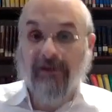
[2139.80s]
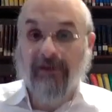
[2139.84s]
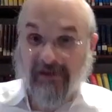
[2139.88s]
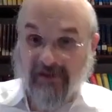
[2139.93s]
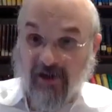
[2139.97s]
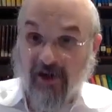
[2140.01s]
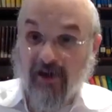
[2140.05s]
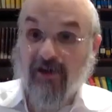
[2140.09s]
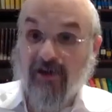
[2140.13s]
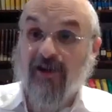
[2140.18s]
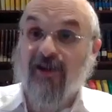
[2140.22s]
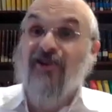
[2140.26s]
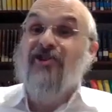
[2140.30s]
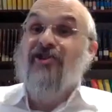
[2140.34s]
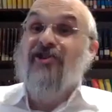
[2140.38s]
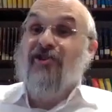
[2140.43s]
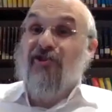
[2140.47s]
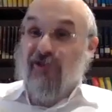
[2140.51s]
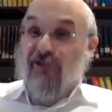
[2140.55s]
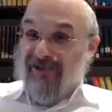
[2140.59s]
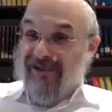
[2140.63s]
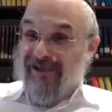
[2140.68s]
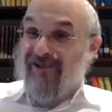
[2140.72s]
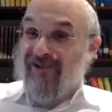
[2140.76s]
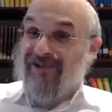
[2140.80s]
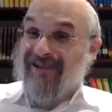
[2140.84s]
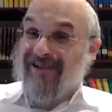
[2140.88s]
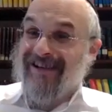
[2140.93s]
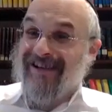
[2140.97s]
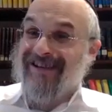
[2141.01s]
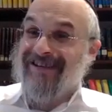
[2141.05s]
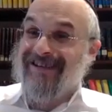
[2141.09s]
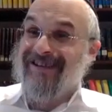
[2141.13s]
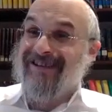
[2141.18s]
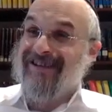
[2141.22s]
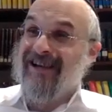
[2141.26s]
That's right. It says
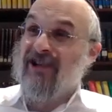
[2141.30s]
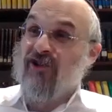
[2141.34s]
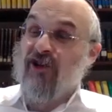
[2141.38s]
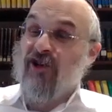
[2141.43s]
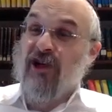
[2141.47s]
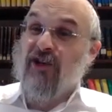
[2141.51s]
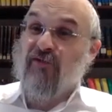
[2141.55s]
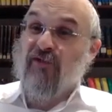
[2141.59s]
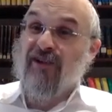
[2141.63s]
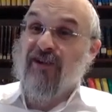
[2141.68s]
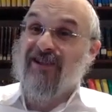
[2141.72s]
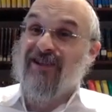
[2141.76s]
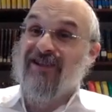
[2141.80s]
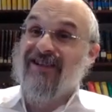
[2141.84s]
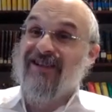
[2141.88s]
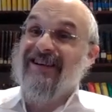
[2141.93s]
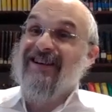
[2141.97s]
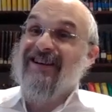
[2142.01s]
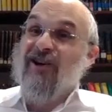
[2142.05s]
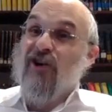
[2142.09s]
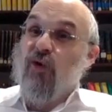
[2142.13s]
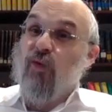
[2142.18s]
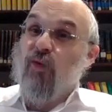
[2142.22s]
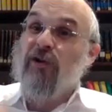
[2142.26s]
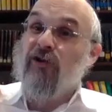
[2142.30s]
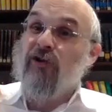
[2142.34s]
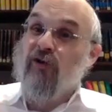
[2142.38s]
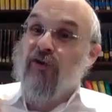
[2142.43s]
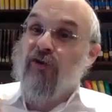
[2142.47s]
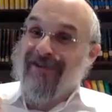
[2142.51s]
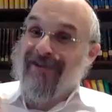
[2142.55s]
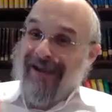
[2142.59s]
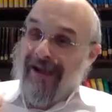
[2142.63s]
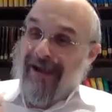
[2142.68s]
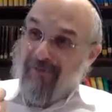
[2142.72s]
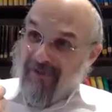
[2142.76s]
Tosfos, we do
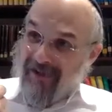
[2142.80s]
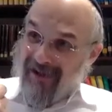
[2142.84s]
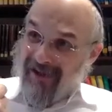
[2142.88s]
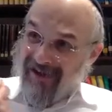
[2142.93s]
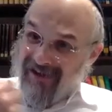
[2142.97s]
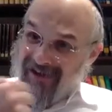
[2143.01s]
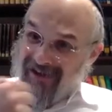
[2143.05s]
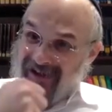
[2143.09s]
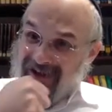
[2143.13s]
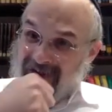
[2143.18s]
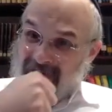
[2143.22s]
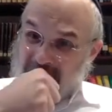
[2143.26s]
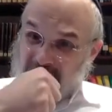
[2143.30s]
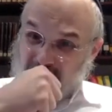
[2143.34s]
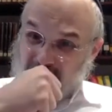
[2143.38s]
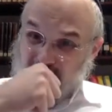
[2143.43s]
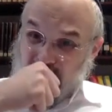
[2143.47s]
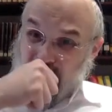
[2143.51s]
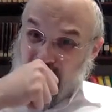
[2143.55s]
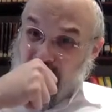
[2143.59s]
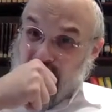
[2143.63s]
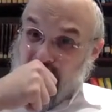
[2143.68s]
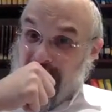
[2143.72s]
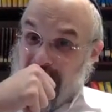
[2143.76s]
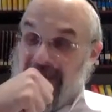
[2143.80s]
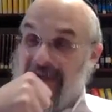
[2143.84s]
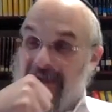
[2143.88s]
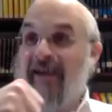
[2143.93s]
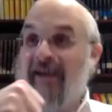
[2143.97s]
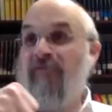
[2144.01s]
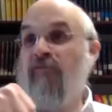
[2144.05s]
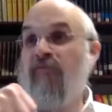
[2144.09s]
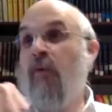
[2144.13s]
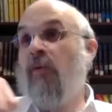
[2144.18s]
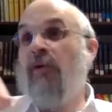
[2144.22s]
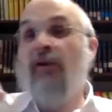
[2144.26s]
the same thing
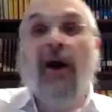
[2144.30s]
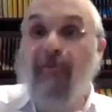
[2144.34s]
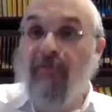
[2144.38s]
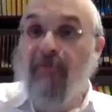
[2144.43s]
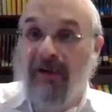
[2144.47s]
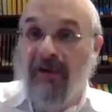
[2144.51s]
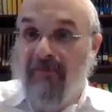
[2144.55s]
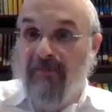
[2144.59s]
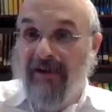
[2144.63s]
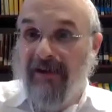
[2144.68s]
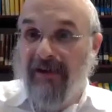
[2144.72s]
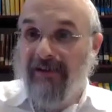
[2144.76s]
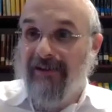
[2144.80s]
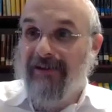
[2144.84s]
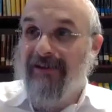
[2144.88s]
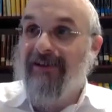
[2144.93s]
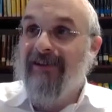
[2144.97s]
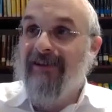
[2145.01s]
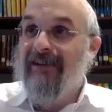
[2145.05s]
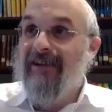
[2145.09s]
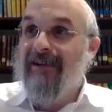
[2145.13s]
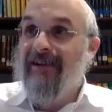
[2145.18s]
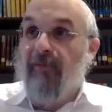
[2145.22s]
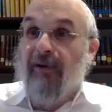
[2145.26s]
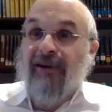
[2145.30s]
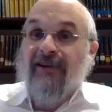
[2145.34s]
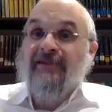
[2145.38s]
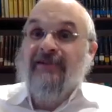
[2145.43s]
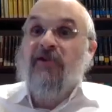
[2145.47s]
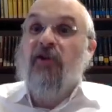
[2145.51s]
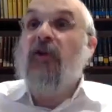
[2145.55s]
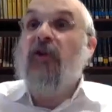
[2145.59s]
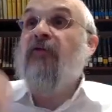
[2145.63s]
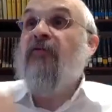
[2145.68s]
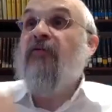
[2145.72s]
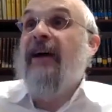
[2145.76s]
even when we're not mid meal, because in
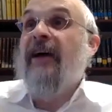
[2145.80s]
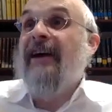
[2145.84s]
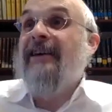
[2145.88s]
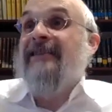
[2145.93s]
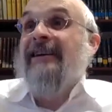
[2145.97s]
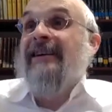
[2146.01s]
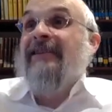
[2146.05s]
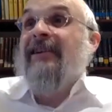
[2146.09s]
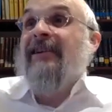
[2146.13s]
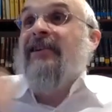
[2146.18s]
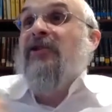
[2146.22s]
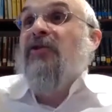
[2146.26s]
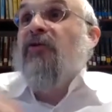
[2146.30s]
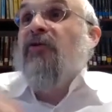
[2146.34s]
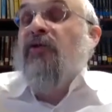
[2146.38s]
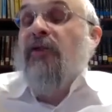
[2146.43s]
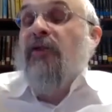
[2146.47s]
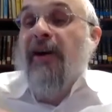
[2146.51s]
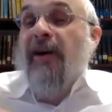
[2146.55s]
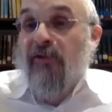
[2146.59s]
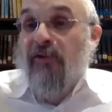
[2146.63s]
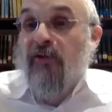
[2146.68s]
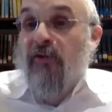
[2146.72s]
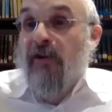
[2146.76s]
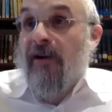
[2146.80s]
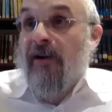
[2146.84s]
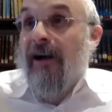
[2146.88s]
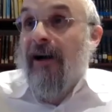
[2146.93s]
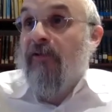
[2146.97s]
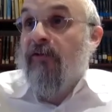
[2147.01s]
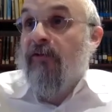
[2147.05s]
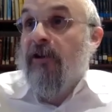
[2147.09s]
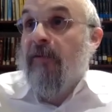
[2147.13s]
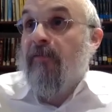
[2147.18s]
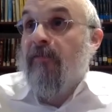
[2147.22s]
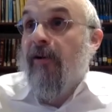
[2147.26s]
the olden days they didn't need to do the
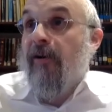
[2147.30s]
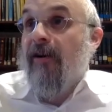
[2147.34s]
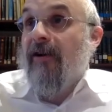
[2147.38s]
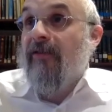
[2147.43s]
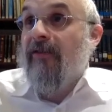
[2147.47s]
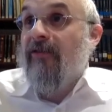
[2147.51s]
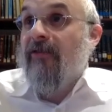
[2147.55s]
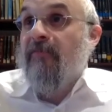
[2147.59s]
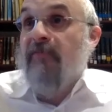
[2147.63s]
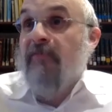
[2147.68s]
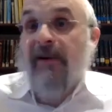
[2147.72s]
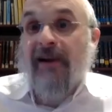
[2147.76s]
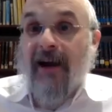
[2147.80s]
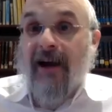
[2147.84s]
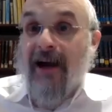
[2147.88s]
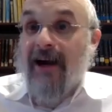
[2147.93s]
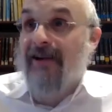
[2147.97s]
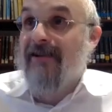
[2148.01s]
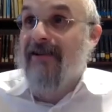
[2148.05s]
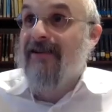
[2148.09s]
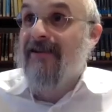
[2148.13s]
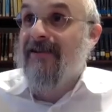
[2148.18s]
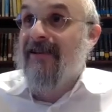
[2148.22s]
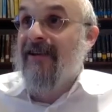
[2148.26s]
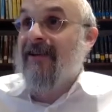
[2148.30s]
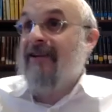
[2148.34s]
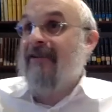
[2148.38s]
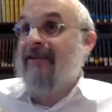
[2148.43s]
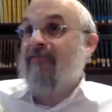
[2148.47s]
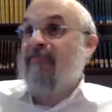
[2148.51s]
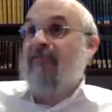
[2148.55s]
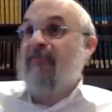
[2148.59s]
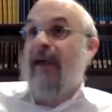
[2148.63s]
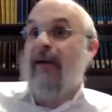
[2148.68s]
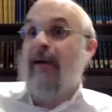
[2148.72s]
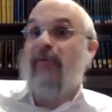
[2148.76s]
covering part because the
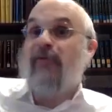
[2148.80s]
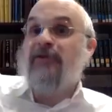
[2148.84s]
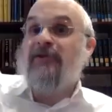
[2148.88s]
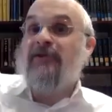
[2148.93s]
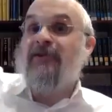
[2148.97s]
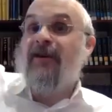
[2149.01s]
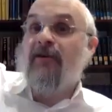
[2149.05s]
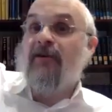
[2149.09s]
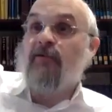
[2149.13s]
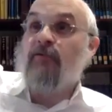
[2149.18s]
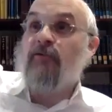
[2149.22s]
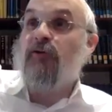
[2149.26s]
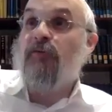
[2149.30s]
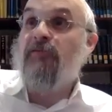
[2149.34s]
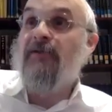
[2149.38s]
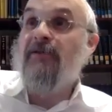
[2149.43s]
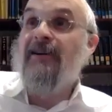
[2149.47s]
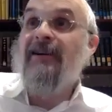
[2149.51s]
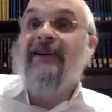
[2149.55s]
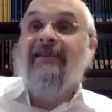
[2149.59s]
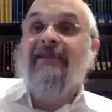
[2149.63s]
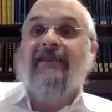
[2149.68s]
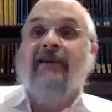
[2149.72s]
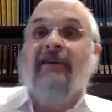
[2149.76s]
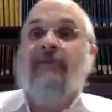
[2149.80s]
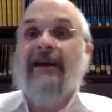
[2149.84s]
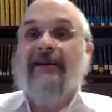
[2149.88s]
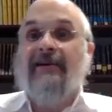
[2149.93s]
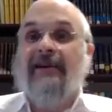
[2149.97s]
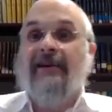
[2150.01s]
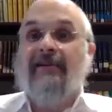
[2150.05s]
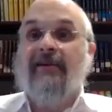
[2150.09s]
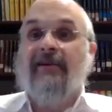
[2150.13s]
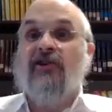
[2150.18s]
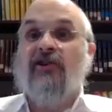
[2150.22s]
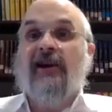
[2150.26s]
table was in the other room. They made
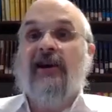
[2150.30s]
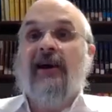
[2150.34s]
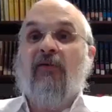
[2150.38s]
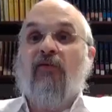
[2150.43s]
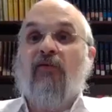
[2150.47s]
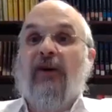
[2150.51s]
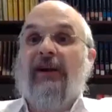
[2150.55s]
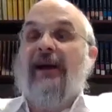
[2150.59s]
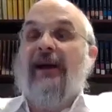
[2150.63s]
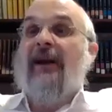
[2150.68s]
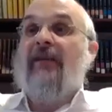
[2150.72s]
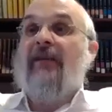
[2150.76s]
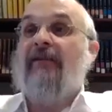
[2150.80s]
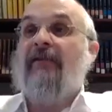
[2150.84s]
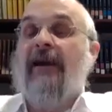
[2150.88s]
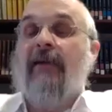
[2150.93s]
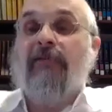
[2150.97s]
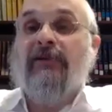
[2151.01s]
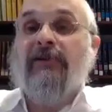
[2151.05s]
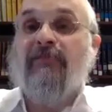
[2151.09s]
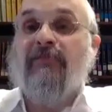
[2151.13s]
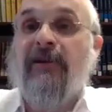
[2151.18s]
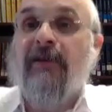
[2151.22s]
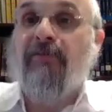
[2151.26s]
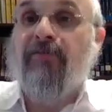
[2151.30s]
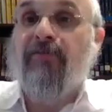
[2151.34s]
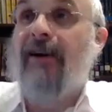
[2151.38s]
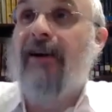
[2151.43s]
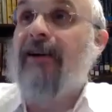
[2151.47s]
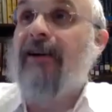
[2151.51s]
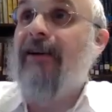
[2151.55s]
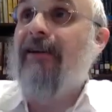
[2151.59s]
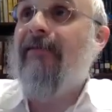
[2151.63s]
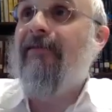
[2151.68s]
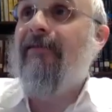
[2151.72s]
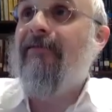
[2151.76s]
Kiddush and voila, the table is being
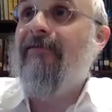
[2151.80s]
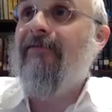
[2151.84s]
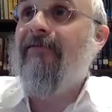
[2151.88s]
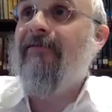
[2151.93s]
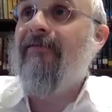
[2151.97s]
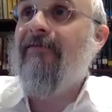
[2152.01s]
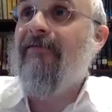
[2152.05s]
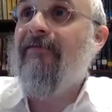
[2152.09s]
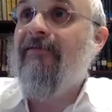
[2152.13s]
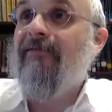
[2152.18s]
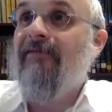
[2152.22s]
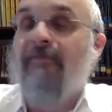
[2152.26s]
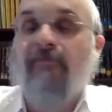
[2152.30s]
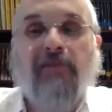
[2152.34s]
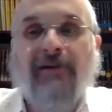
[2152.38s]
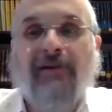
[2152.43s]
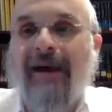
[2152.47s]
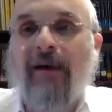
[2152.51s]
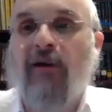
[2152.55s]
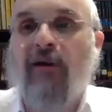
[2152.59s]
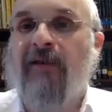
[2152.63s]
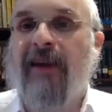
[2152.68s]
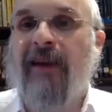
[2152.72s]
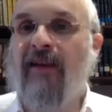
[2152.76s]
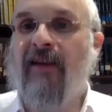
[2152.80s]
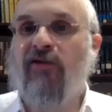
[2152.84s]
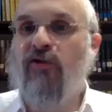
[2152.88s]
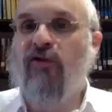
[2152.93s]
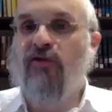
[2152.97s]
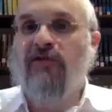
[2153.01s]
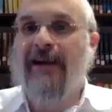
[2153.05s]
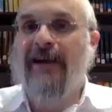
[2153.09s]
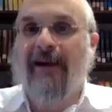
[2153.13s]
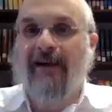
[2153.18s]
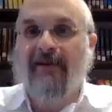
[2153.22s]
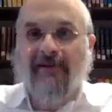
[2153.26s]
brought in. But that would take
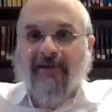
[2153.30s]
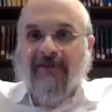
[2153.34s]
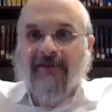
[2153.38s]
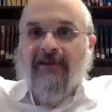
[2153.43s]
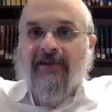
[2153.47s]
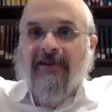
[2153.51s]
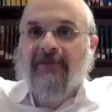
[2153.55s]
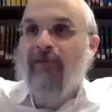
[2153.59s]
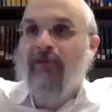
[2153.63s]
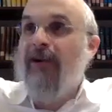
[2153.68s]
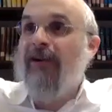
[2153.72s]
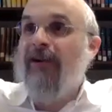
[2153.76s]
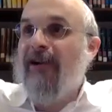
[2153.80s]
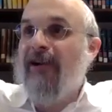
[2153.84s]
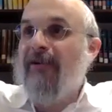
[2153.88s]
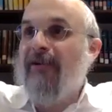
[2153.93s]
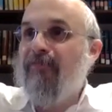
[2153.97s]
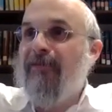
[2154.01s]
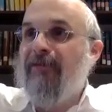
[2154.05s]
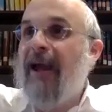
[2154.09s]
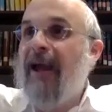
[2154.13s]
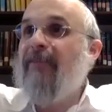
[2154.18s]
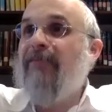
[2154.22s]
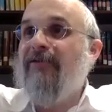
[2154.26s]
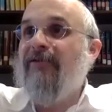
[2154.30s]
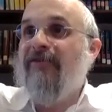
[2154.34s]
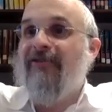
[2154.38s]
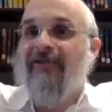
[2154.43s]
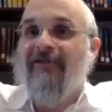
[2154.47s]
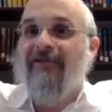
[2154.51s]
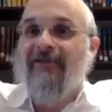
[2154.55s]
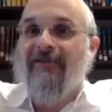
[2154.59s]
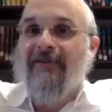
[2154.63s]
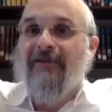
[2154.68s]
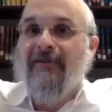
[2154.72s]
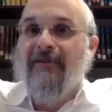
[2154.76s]
2 seconds because it's small little
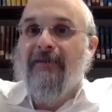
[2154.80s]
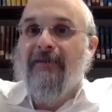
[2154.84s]
tables.